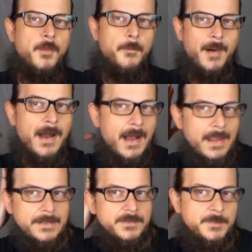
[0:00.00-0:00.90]

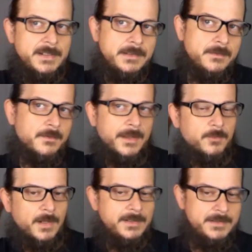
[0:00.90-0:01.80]
behind me,
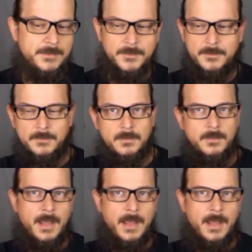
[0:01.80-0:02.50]
right here,